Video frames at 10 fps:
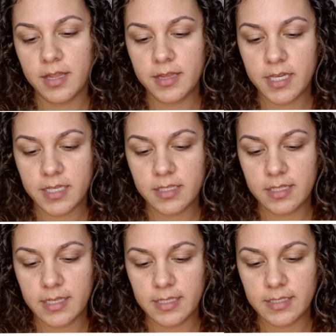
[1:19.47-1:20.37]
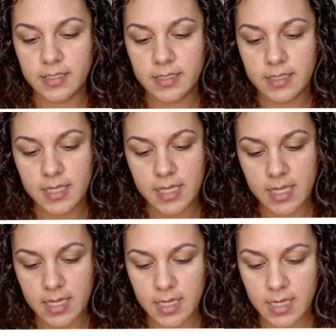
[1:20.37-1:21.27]
This is
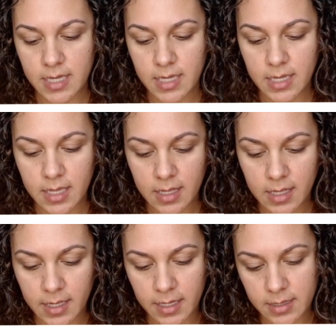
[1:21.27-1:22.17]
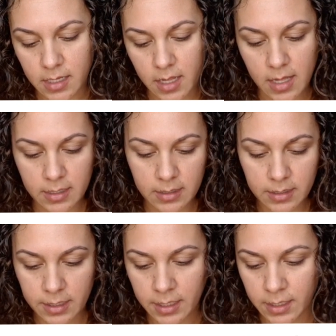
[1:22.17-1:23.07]
the in the
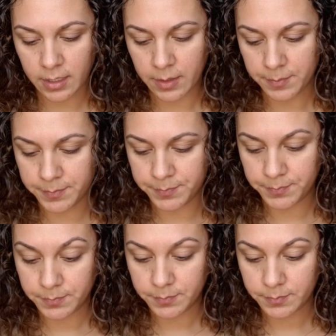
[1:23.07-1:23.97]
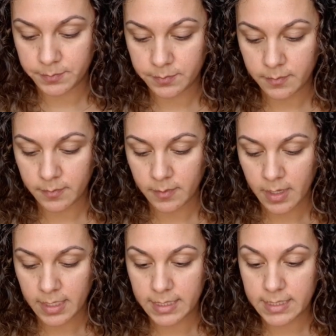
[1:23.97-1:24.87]
color
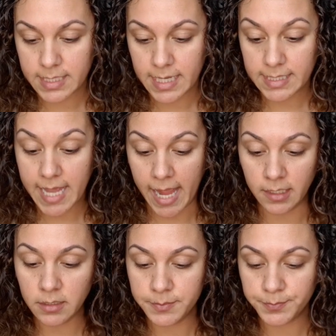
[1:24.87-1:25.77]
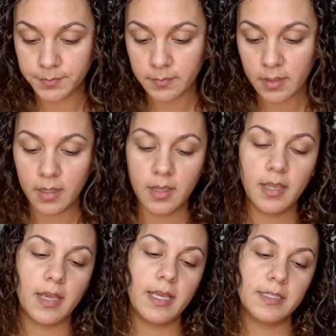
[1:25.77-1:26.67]
T10.
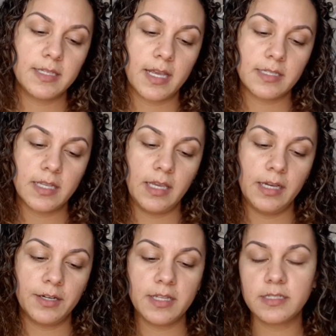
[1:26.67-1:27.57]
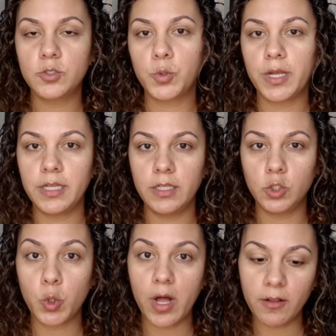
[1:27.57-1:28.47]
It says here it is
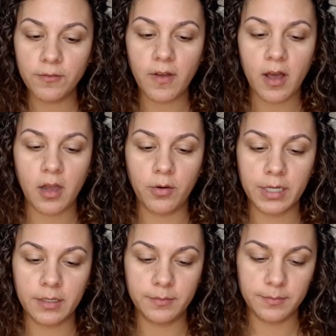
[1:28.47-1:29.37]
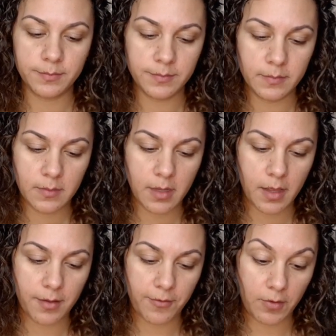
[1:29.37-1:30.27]
12-hour
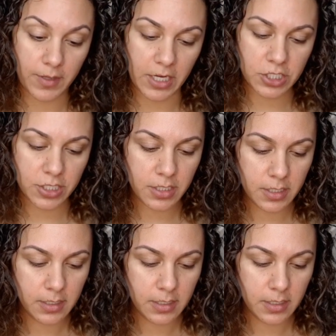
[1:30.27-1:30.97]
foundation,